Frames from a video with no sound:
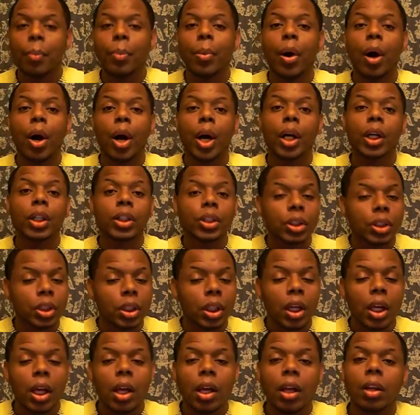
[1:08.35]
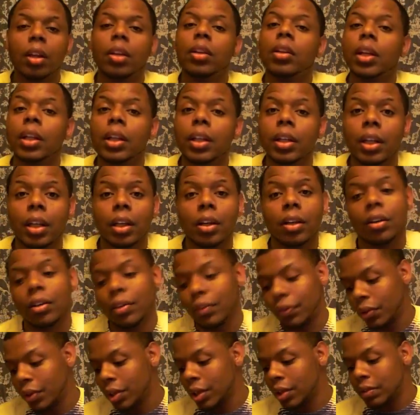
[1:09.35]
parched, looking to get on the
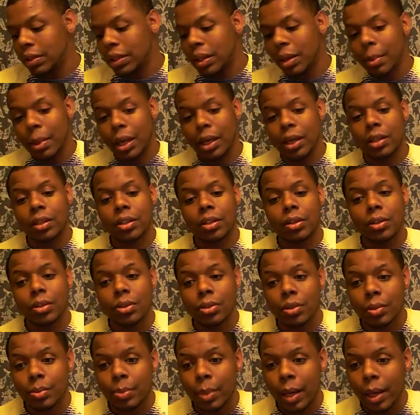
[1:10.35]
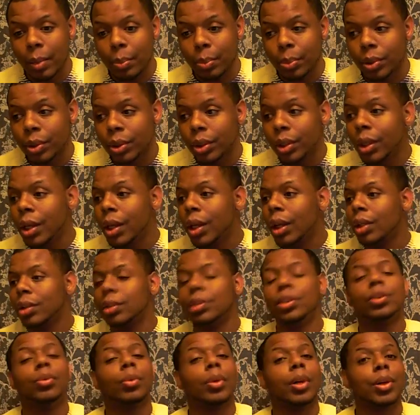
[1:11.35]
front of somebody's newspaper
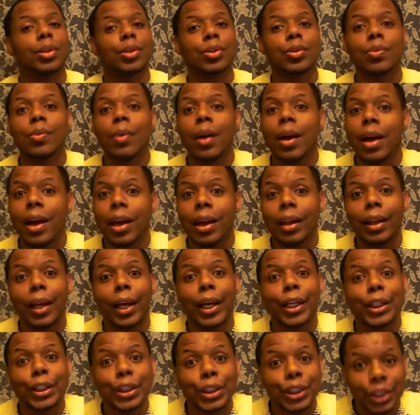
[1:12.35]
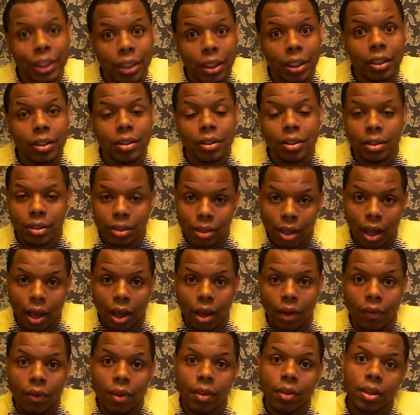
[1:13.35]
because you are trying like shit to
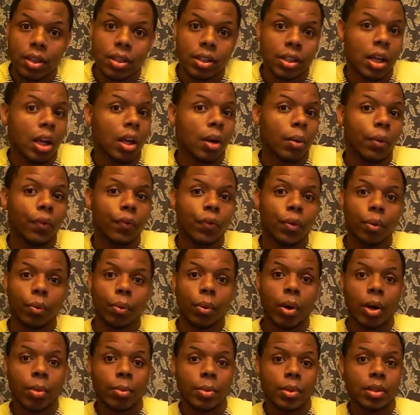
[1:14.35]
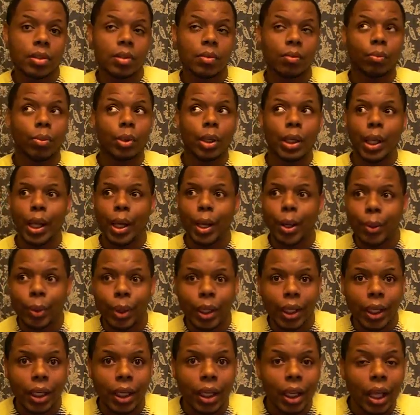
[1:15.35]
save this era for Roman
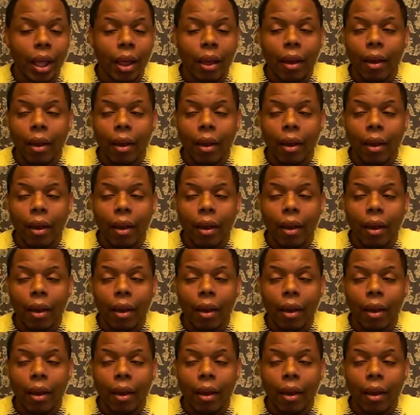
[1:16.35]
Reloaded.